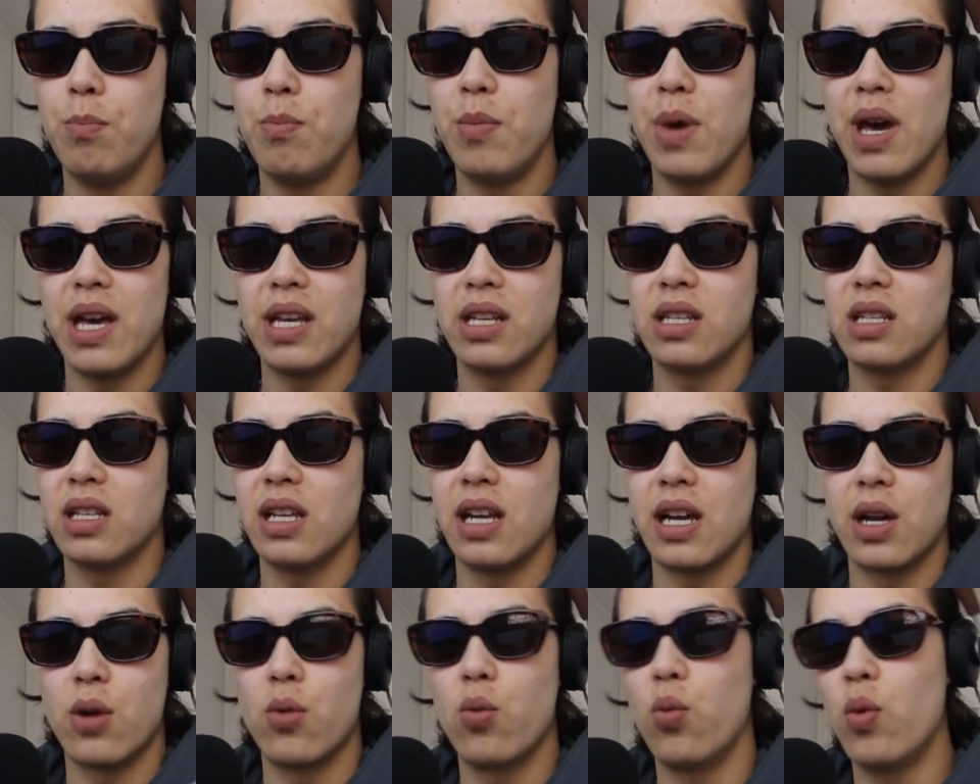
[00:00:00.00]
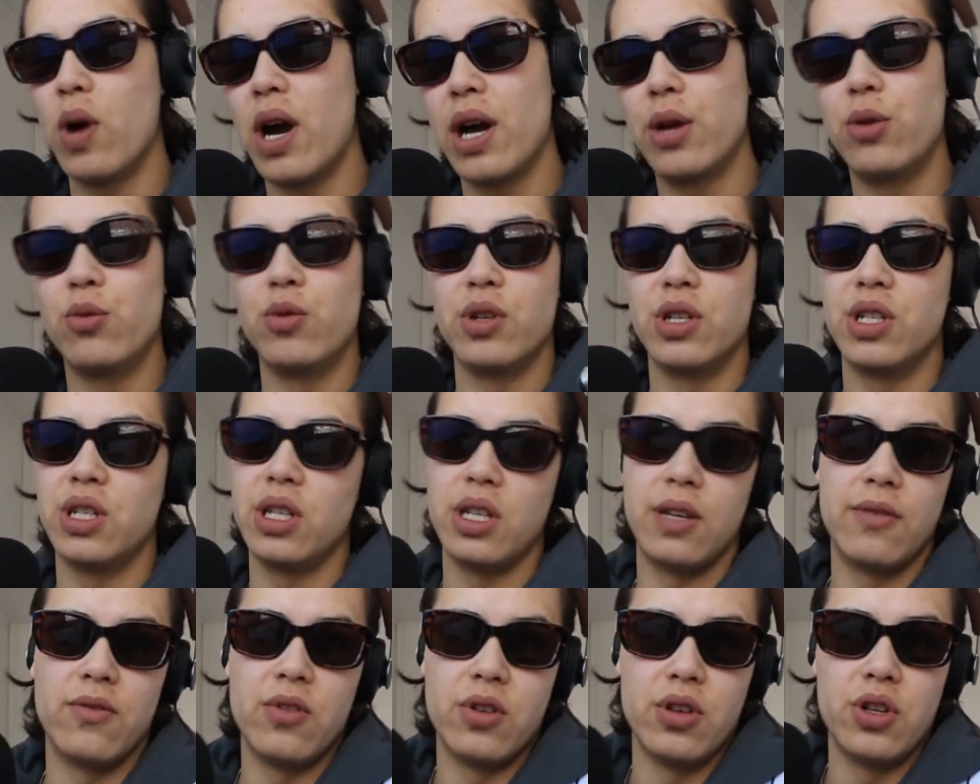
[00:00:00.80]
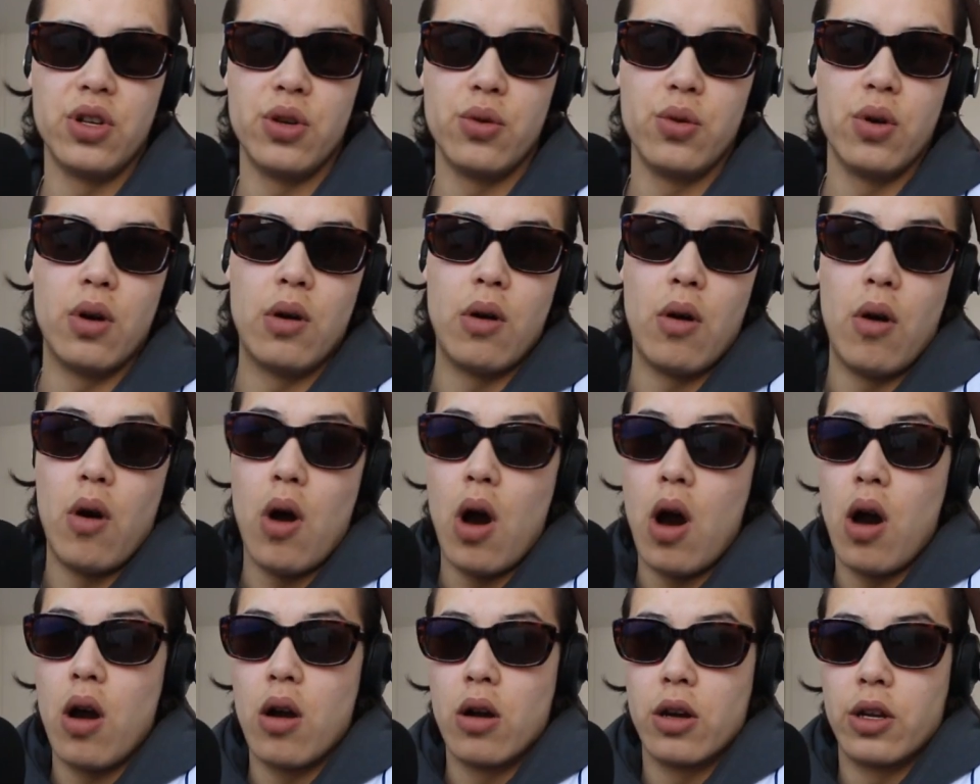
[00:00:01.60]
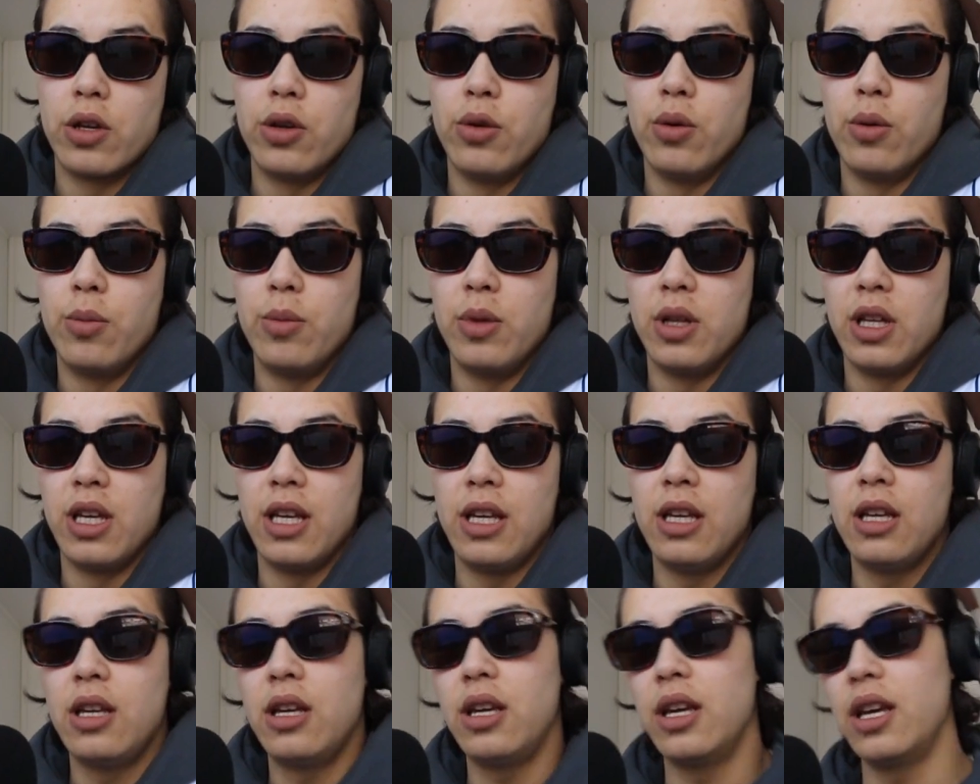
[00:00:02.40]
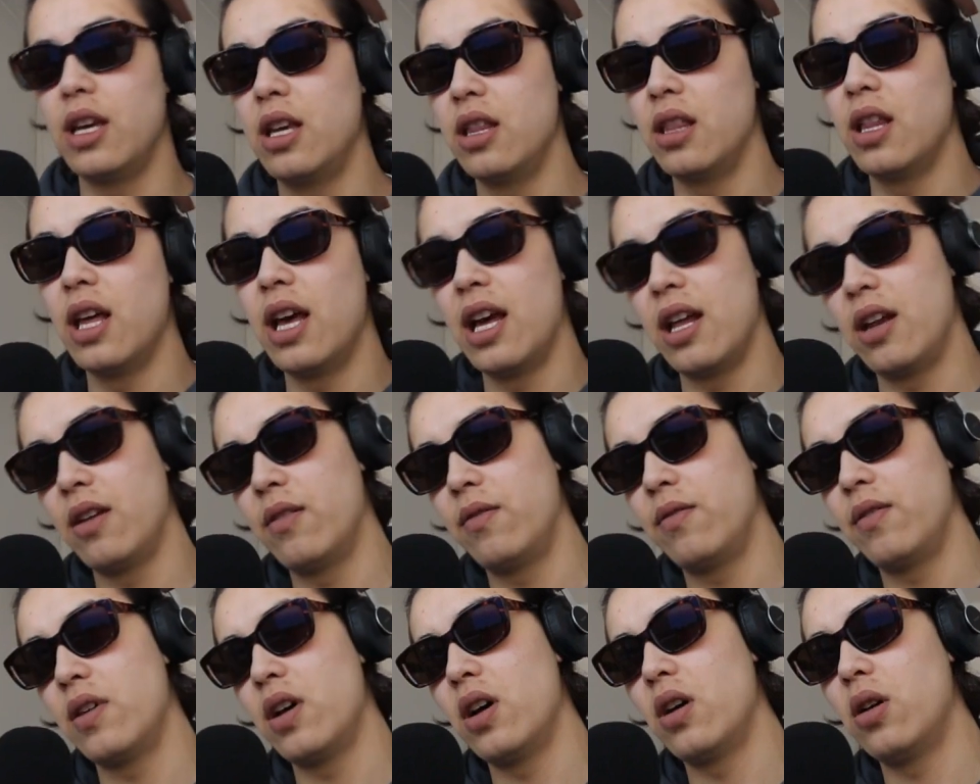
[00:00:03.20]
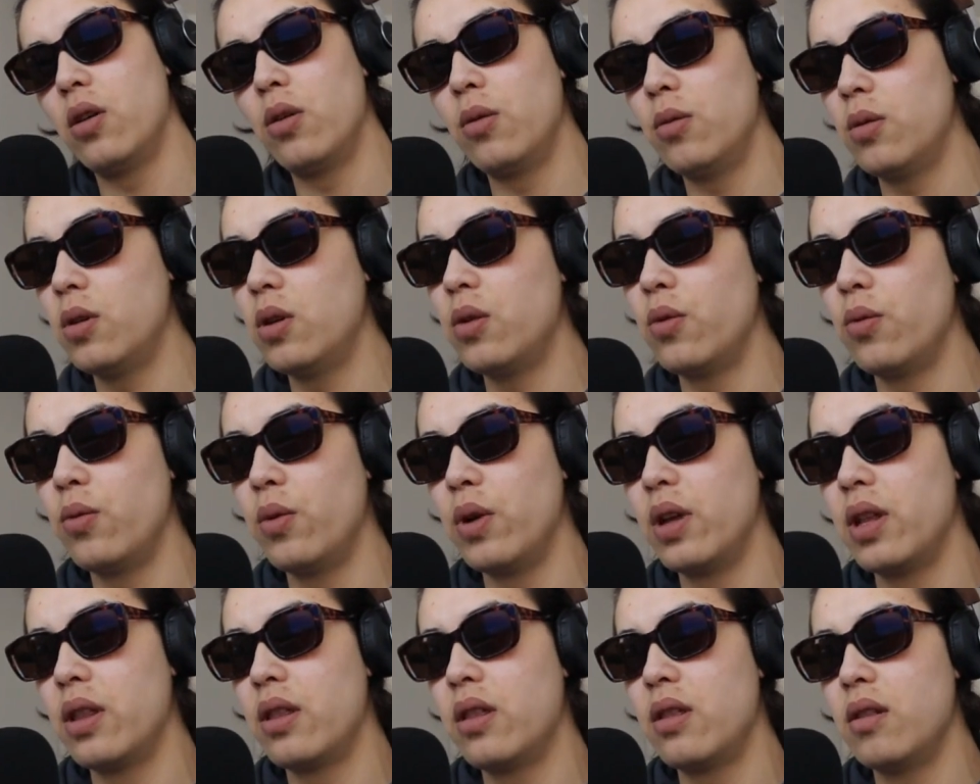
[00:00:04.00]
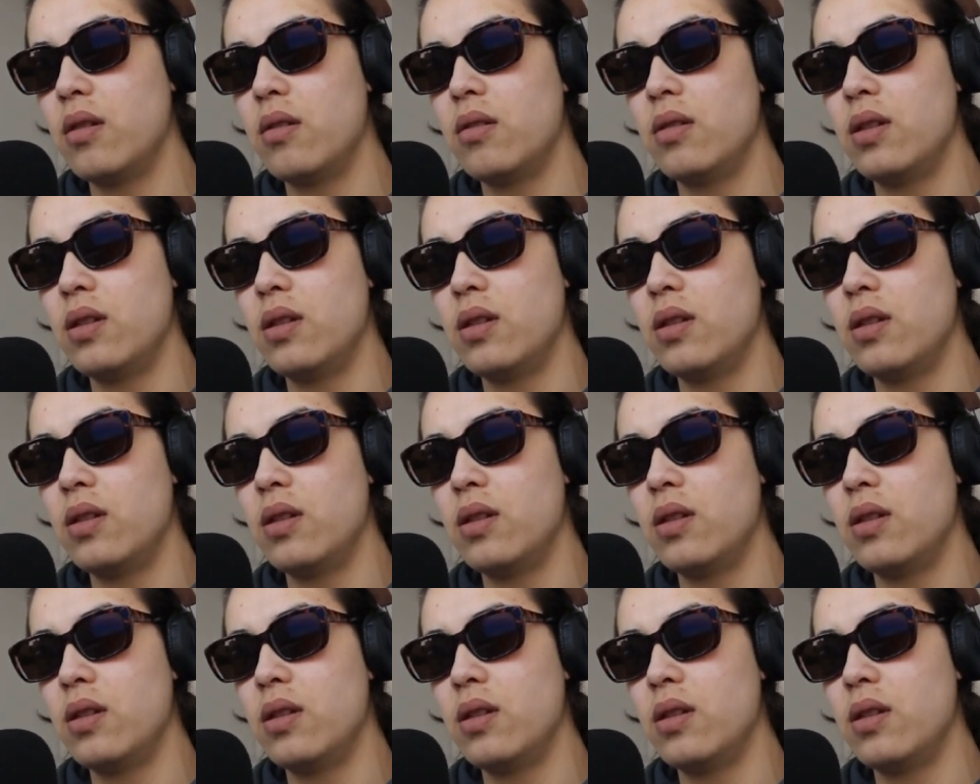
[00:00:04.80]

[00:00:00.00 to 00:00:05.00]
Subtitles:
Best like wide receiver duo arguably in the NFL with